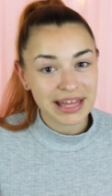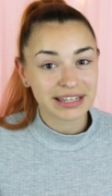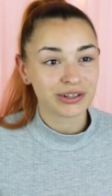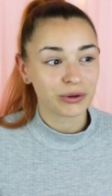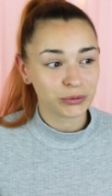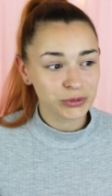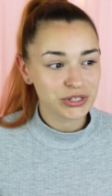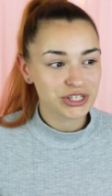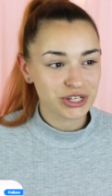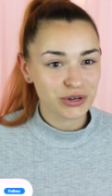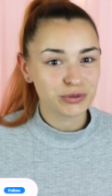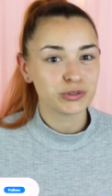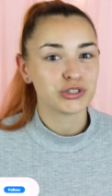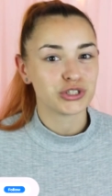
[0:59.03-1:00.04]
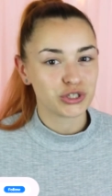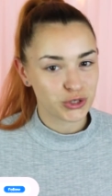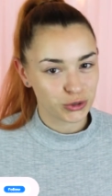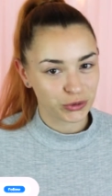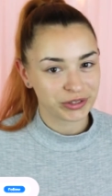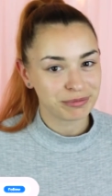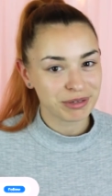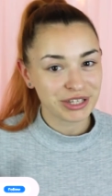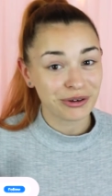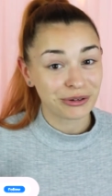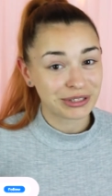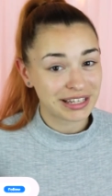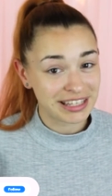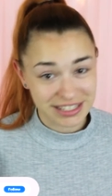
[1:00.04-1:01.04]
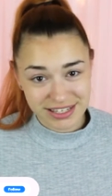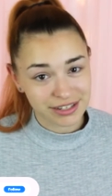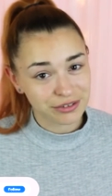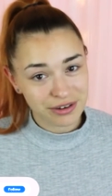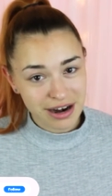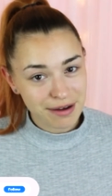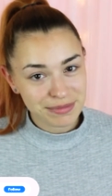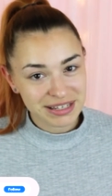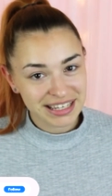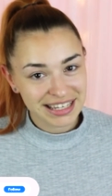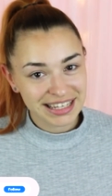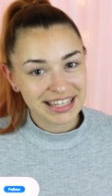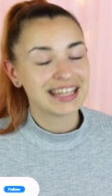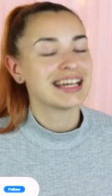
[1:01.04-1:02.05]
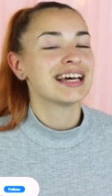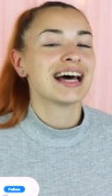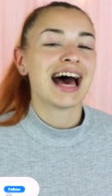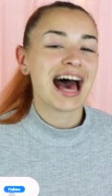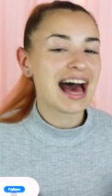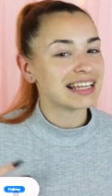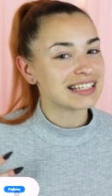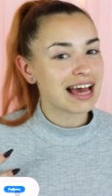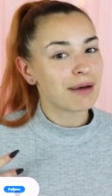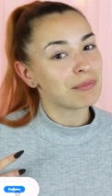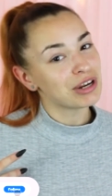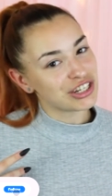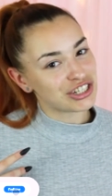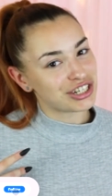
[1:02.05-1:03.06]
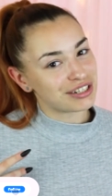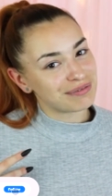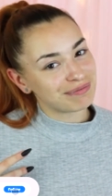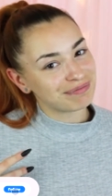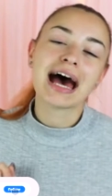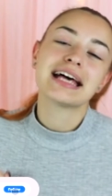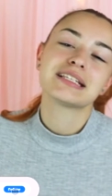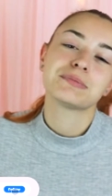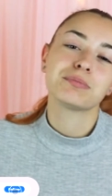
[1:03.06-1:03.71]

and also join me on Instagram at amewnition. As